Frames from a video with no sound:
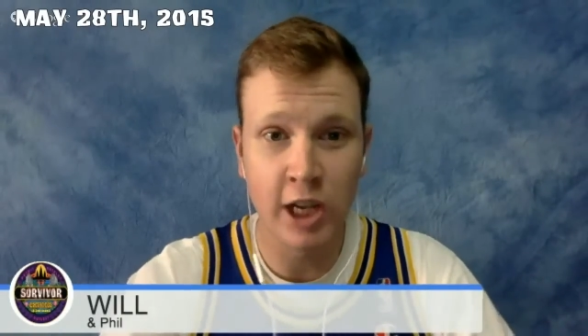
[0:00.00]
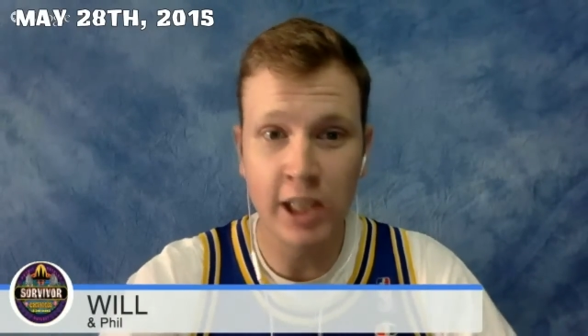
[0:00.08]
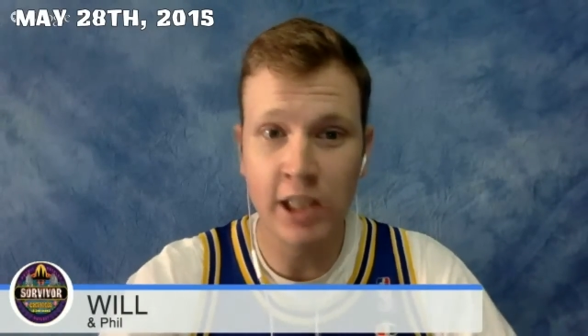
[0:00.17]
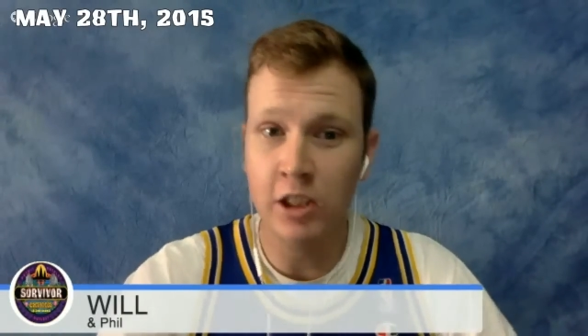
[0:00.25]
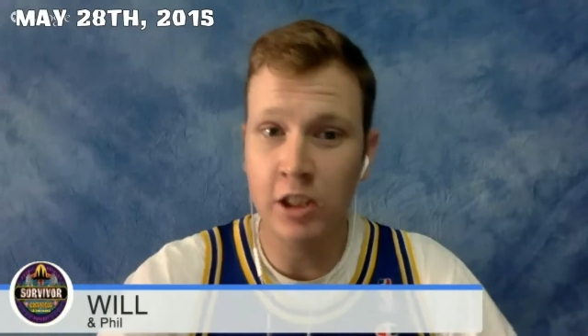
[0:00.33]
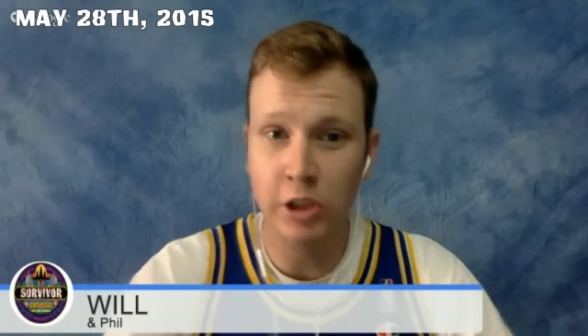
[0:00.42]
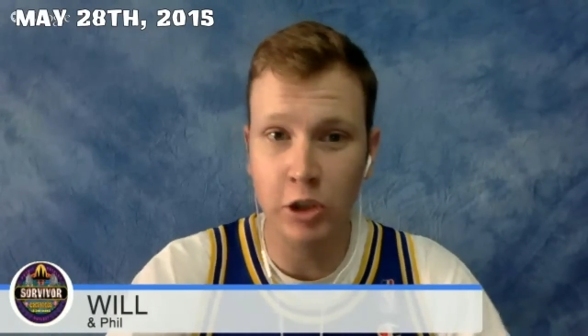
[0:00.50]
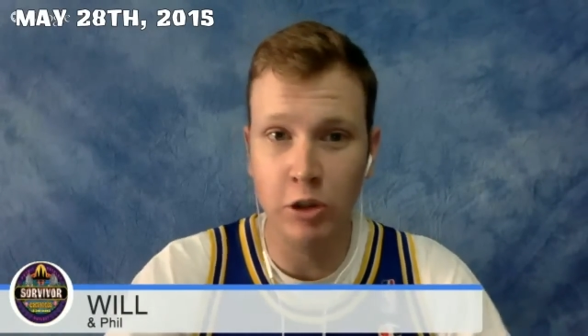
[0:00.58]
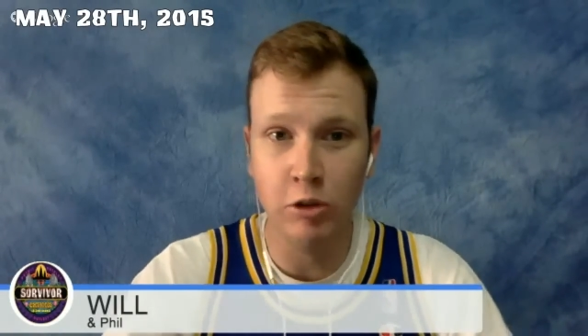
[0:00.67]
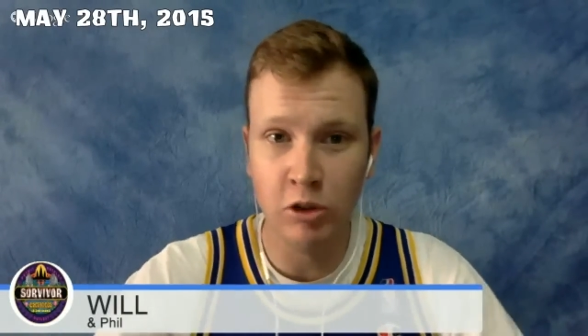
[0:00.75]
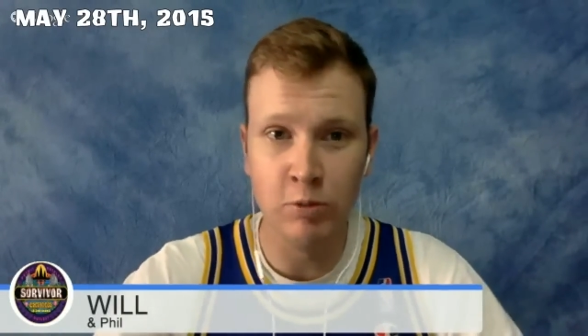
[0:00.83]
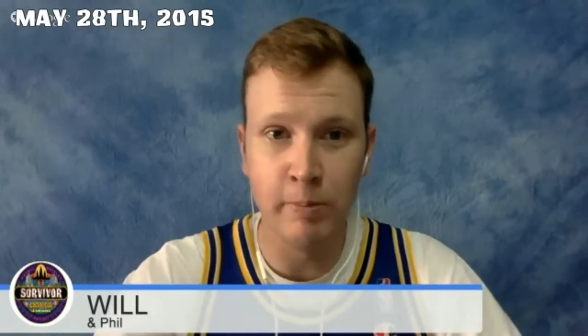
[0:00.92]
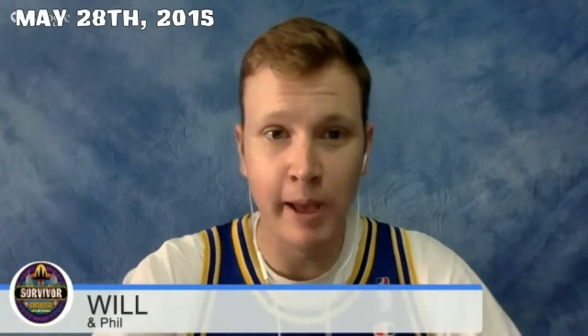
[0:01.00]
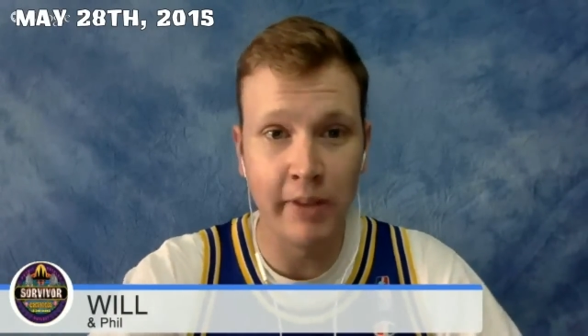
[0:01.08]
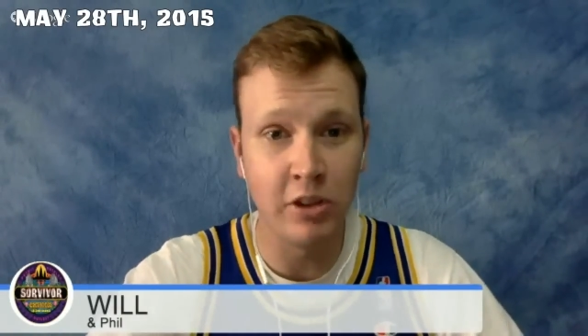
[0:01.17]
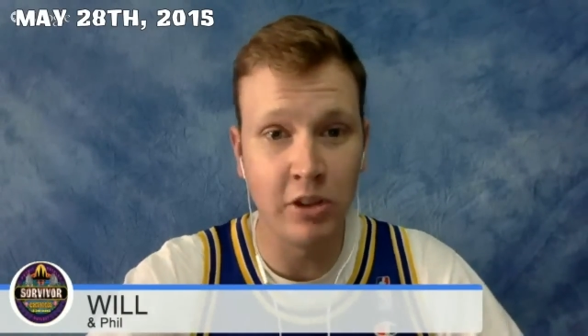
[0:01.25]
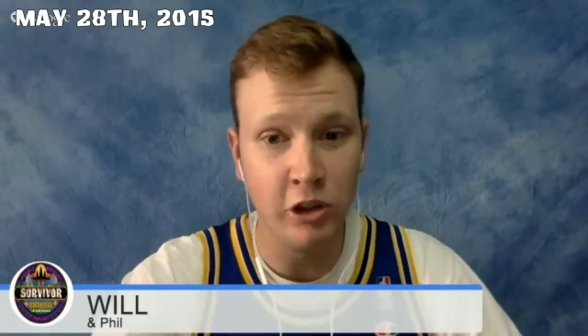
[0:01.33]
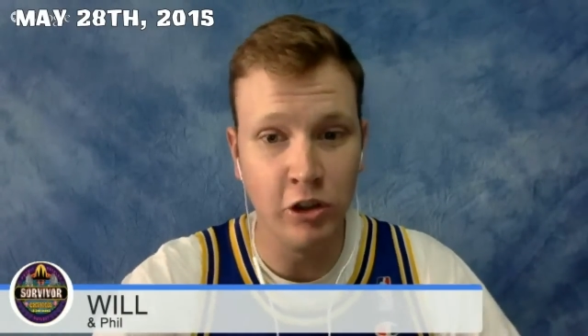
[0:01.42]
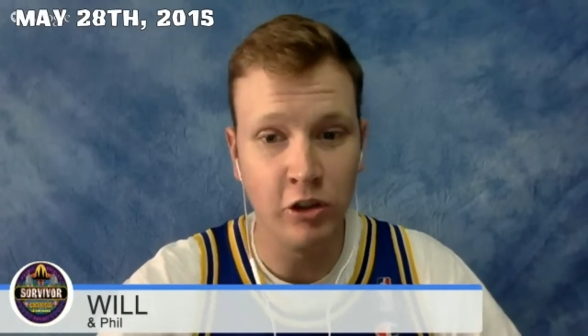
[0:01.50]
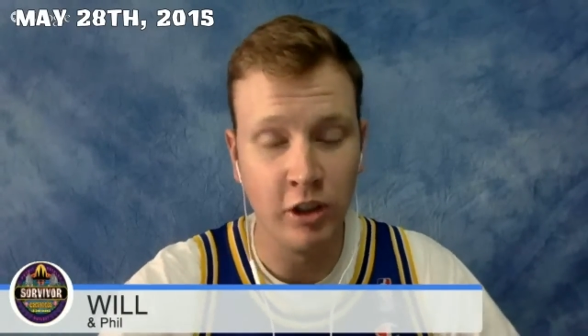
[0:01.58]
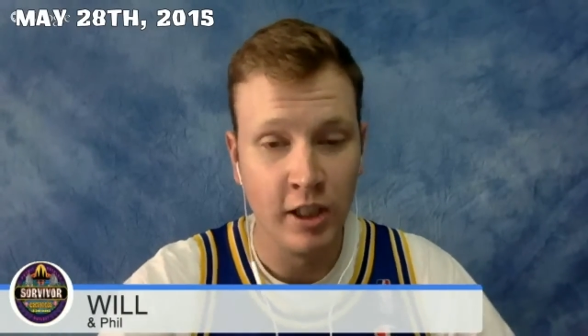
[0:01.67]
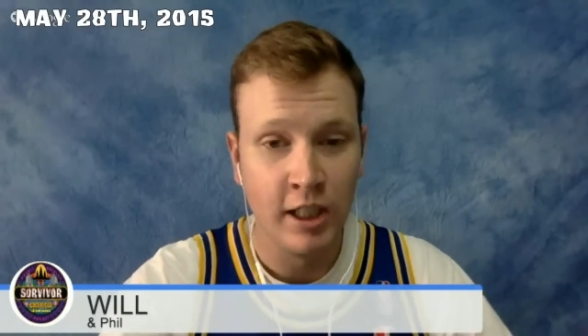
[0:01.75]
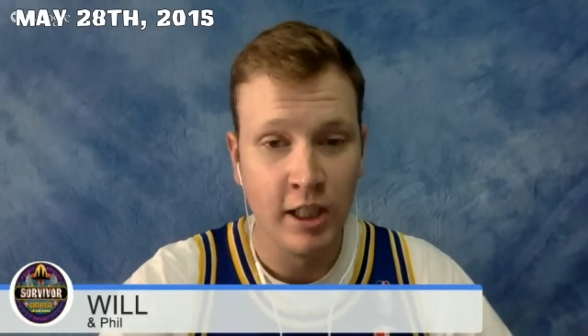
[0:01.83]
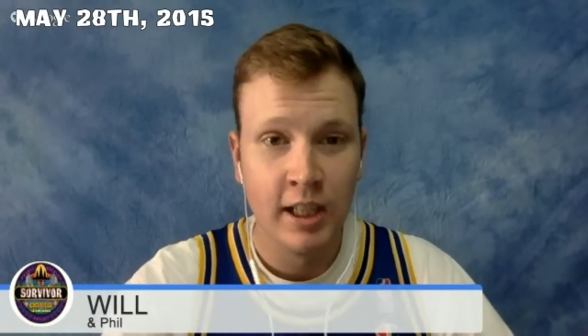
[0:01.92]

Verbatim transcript: check your YouTube messages.